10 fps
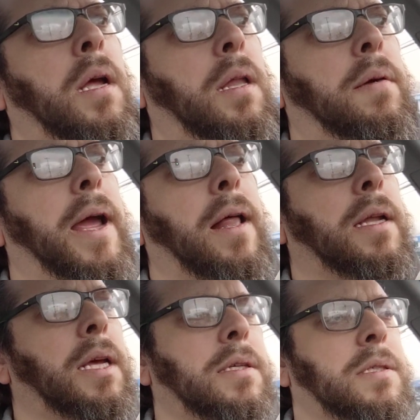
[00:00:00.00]
And the
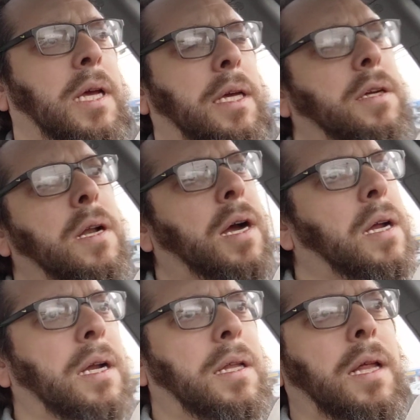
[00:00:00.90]
reality is, like, you're not
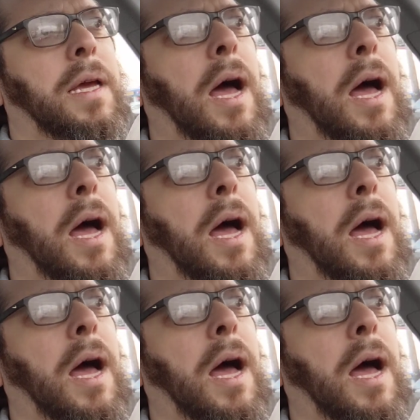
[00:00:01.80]
gonna like.